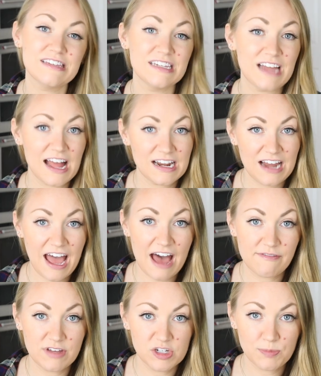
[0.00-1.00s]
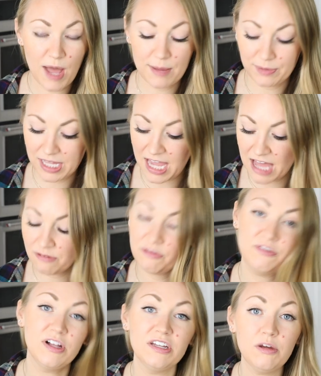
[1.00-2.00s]
is a nine and a half inch pie plate, and
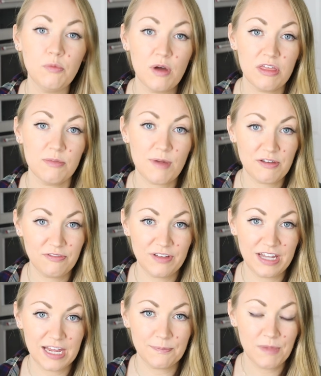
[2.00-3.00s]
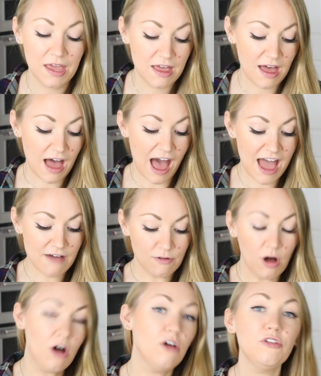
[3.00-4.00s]
filled it with my filling. I have
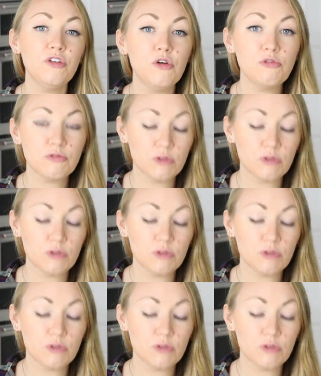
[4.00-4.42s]
also